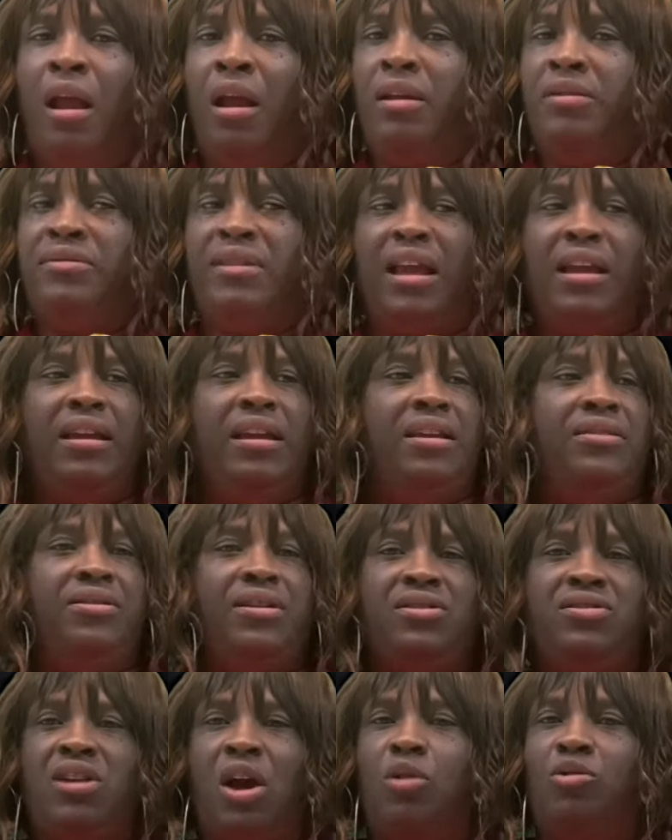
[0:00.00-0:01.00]
They either
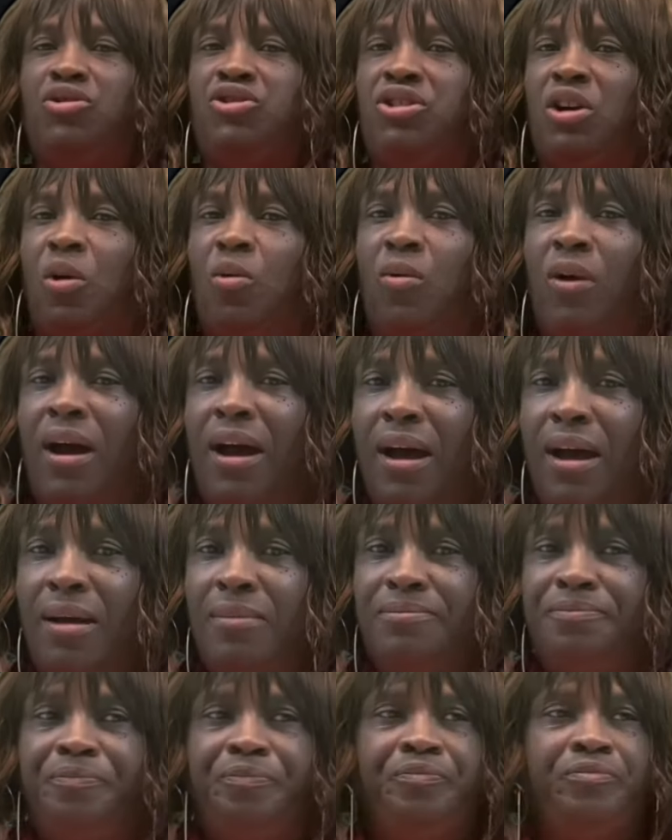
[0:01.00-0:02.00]
don't show
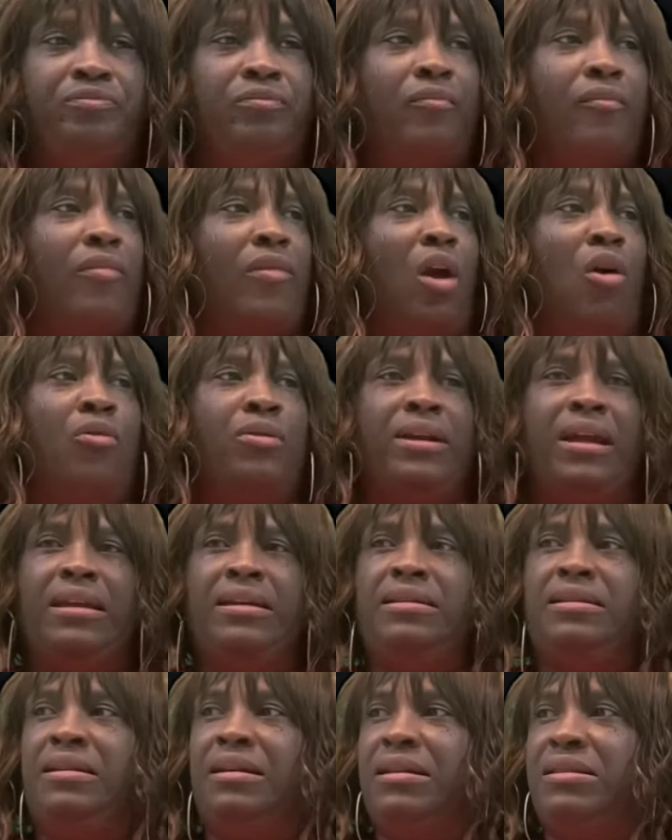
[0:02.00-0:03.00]
up or they
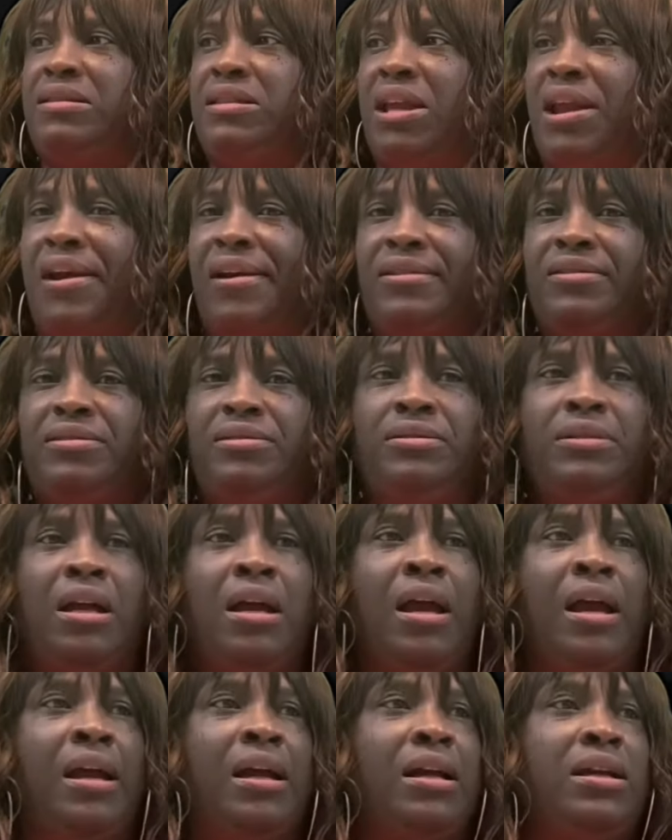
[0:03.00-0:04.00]
get there,
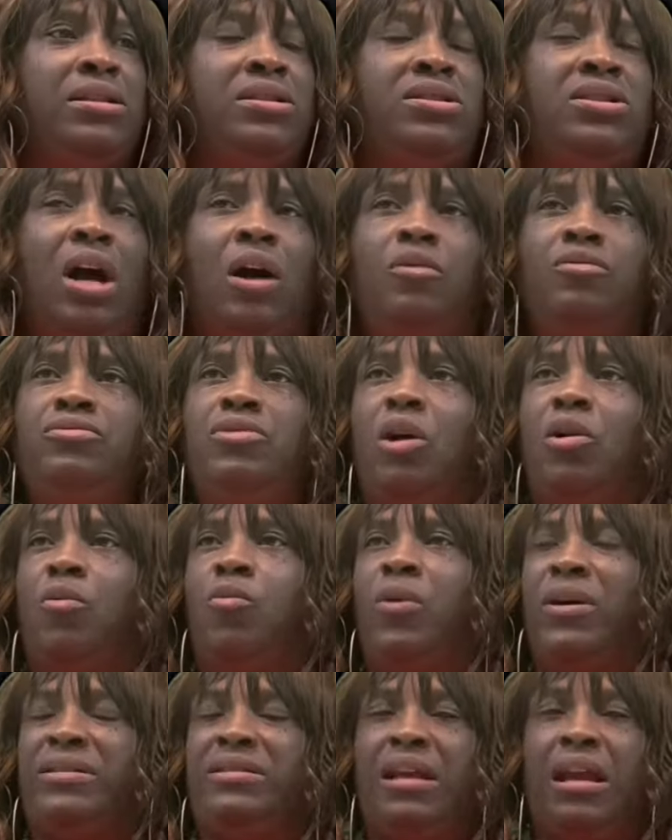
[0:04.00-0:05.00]
don't know
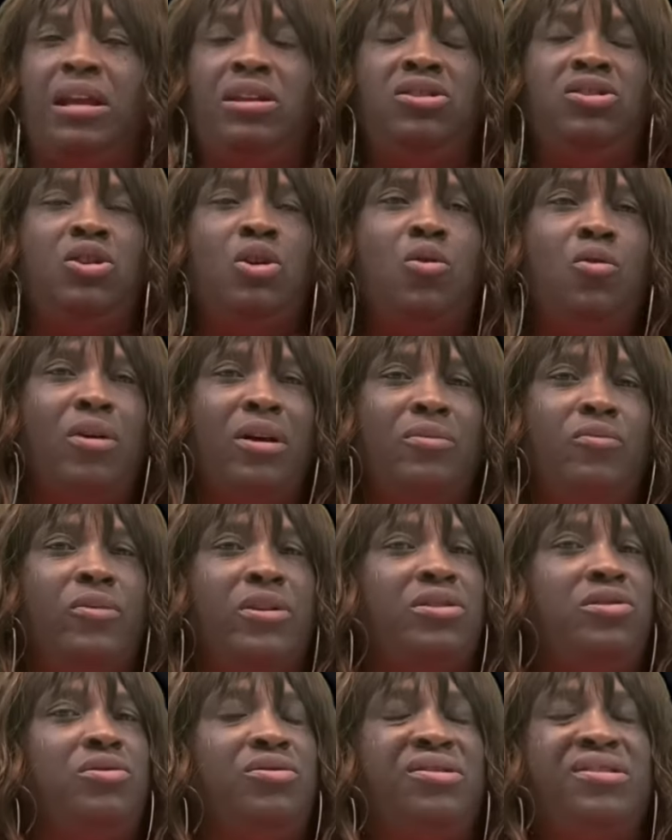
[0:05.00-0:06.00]
what they're doing
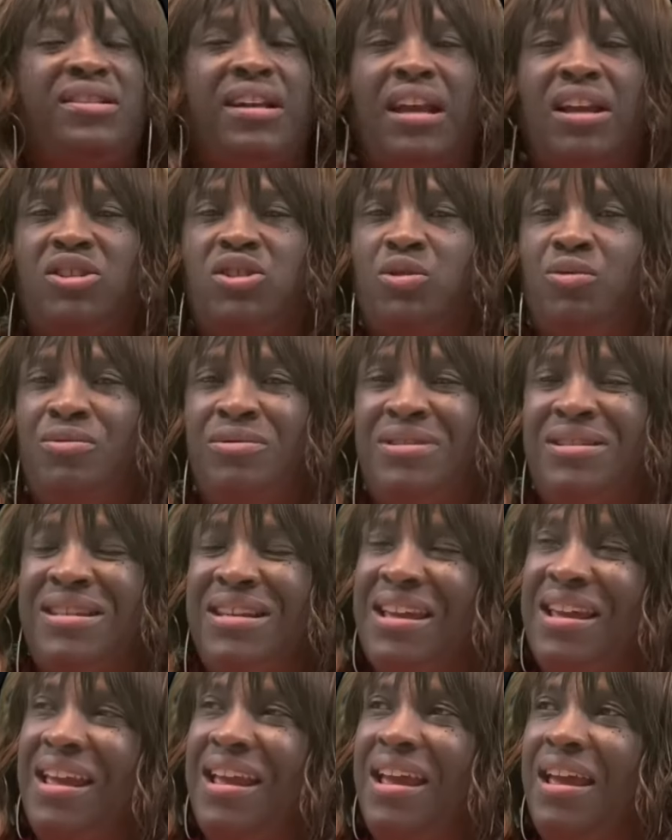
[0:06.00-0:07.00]
when you said you
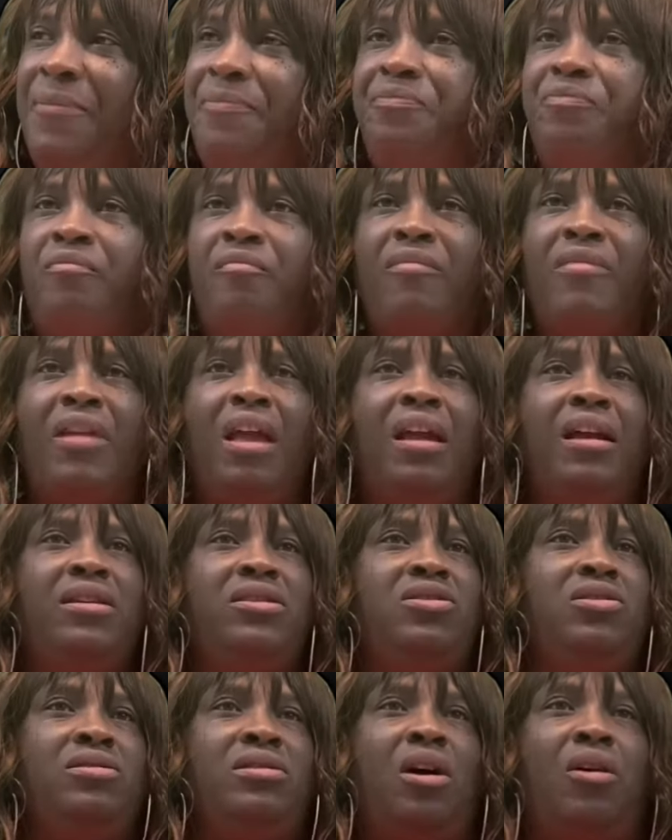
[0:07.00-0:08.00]
did.
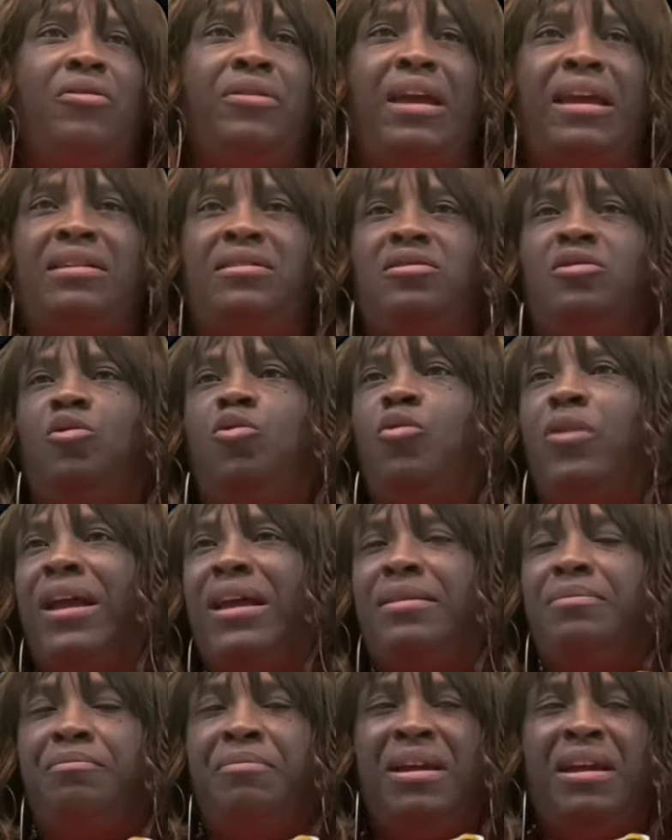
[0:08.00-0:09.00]
You know, they
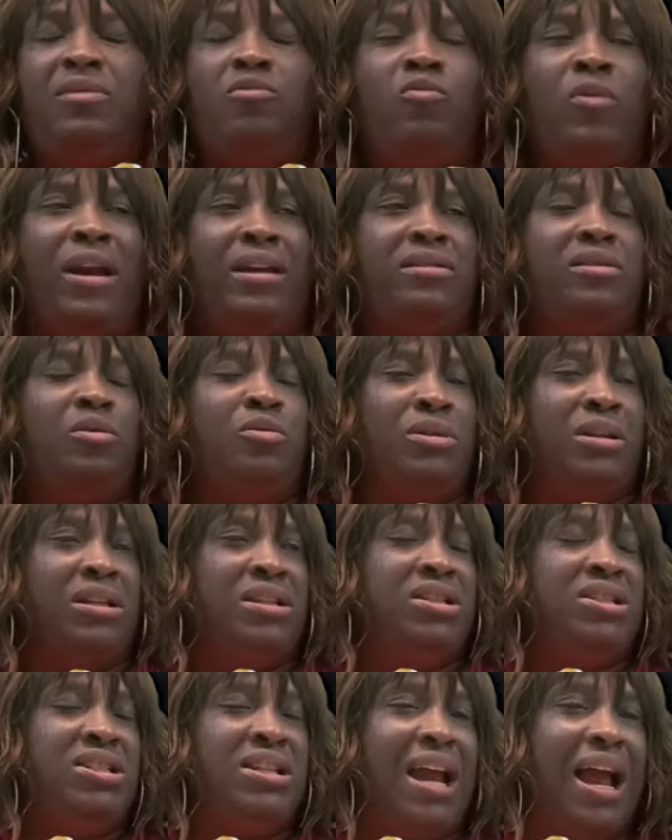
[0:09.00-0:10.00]
quit midway through the
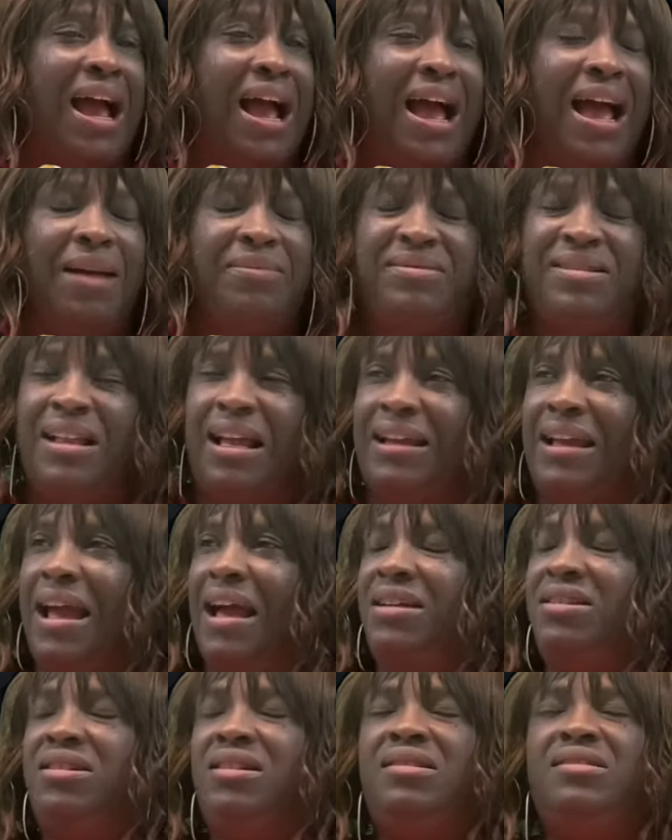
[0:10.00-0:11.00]
job. Like, I
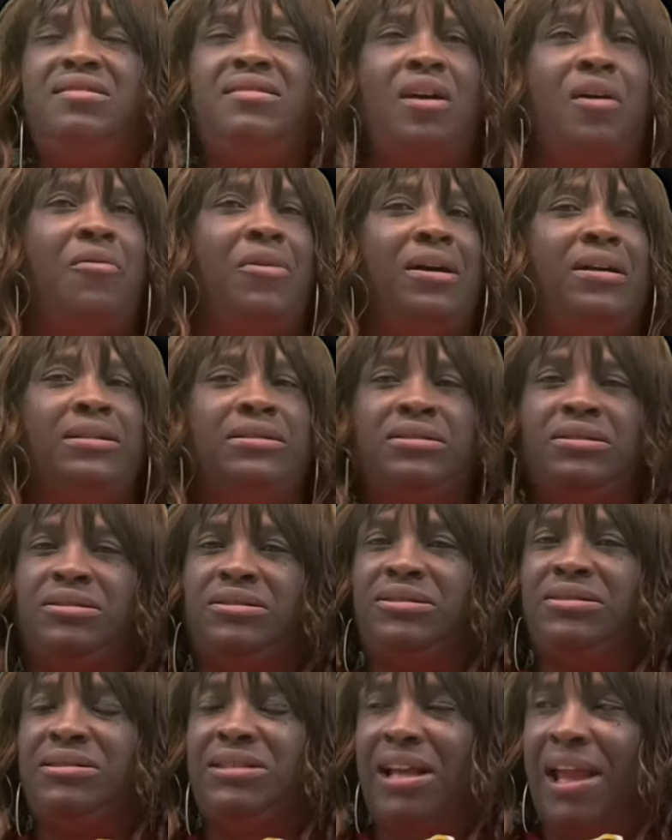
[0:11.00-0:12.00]
just don't
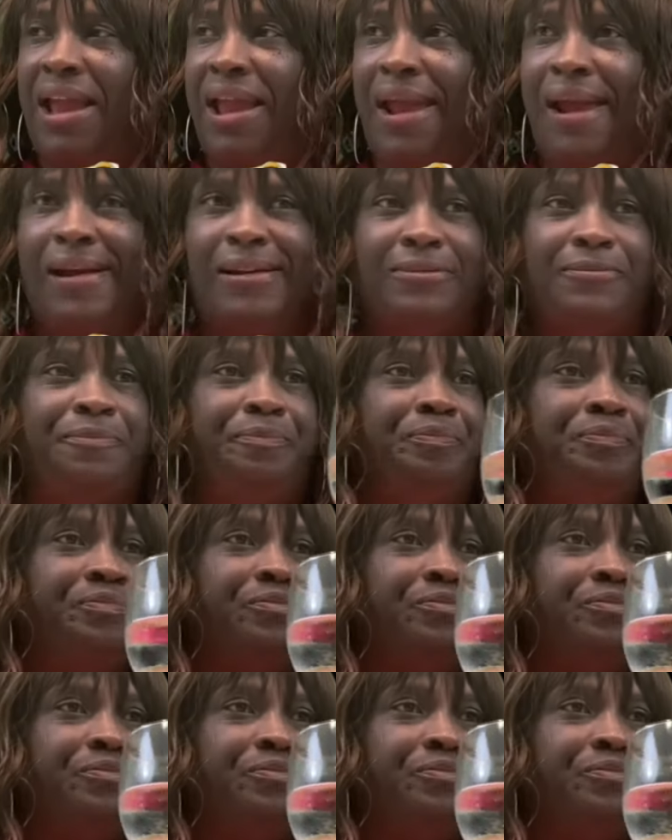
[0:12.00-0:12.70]
understand.